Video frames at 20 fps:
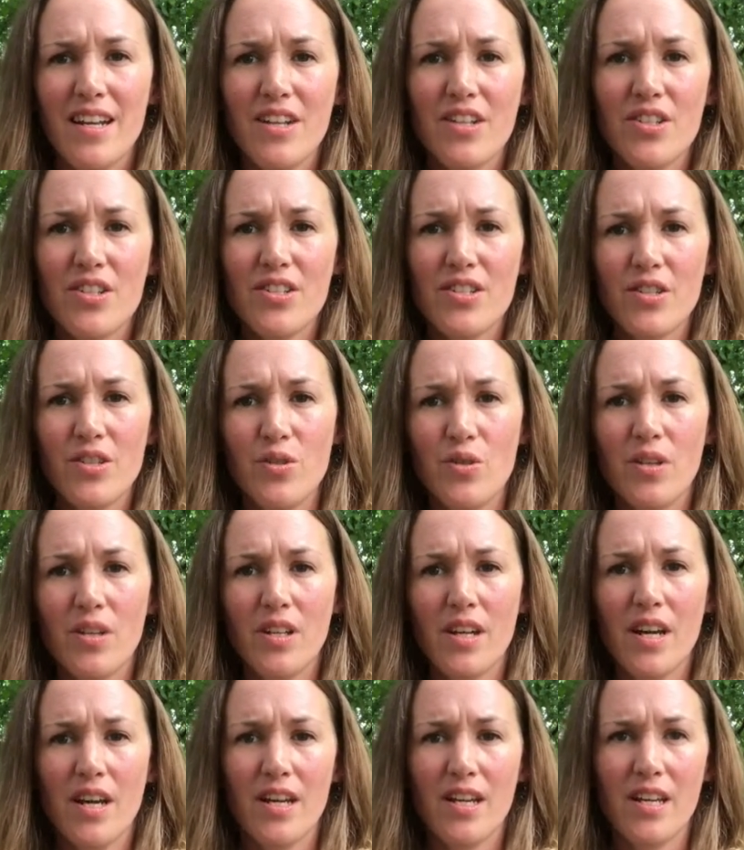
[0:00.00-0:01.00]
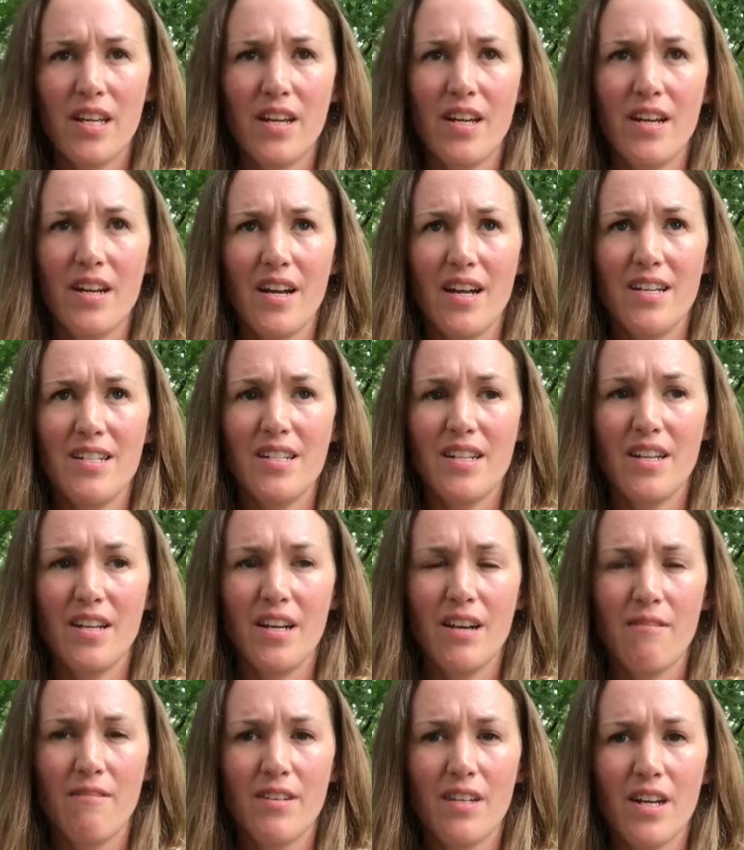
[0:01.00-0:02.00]
just so you can kind of get an
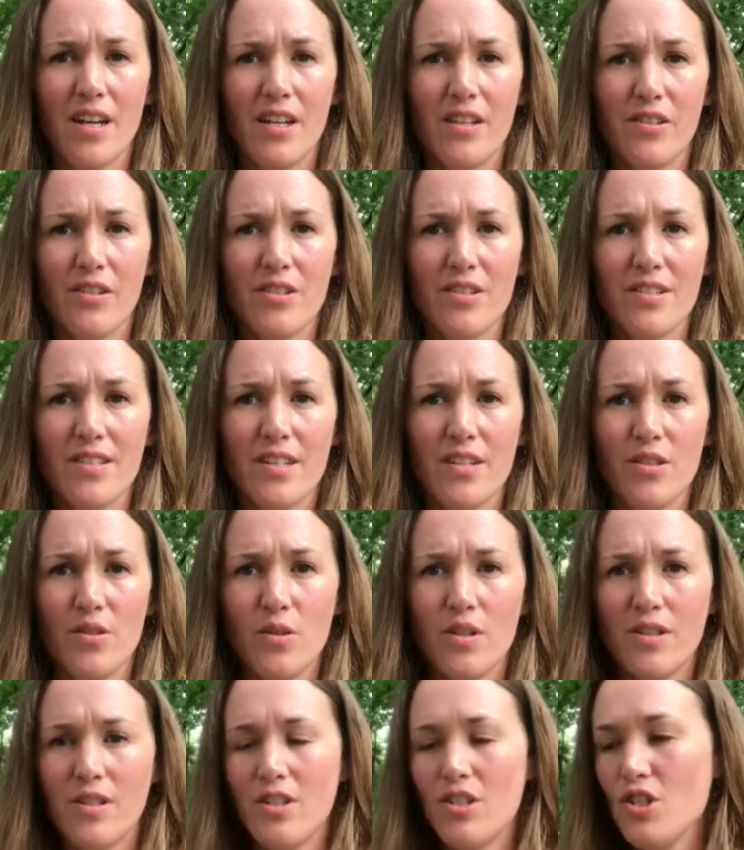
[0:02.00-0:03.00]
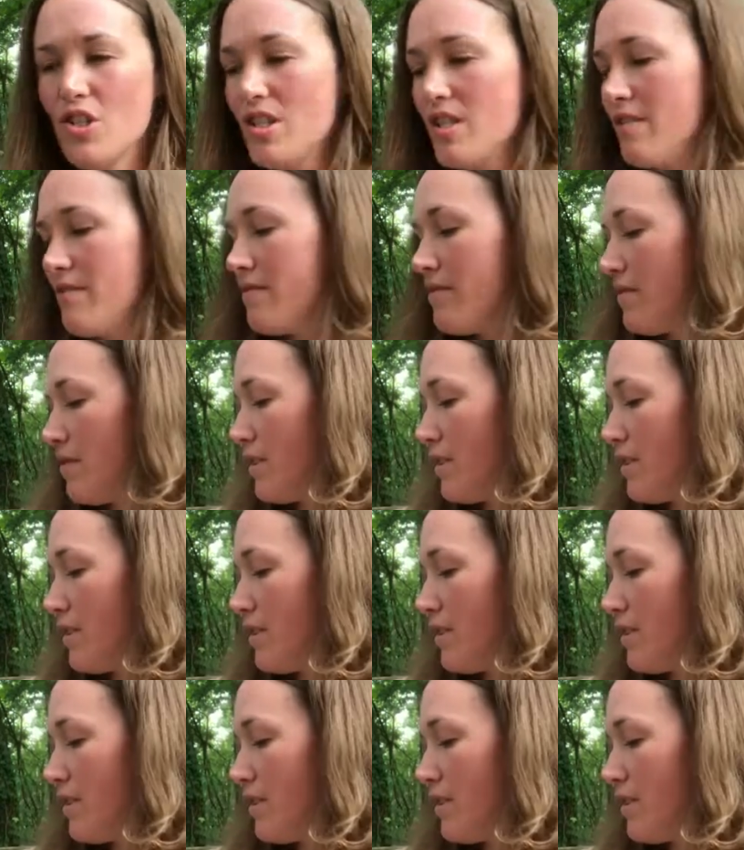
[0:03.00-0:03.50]
idea of the colors that you can achieve.